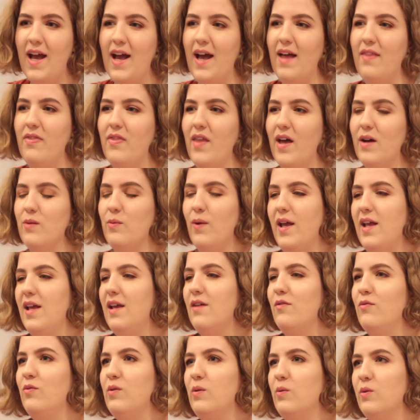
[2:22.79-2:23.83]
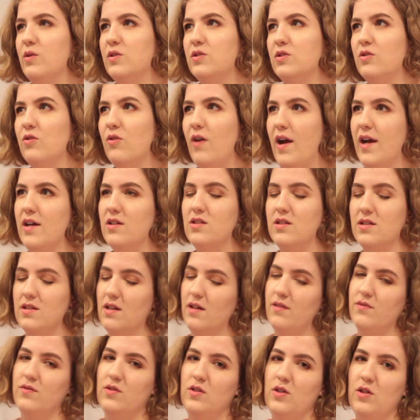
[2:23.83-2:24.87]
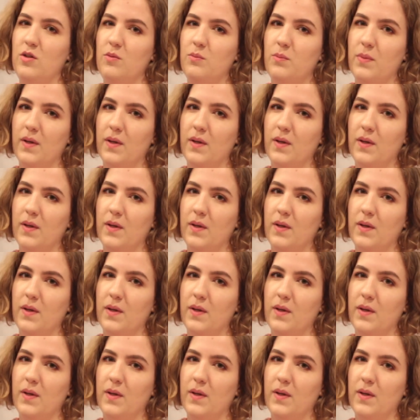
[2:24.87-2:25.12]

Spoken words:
and that way if we want to crash this afternoon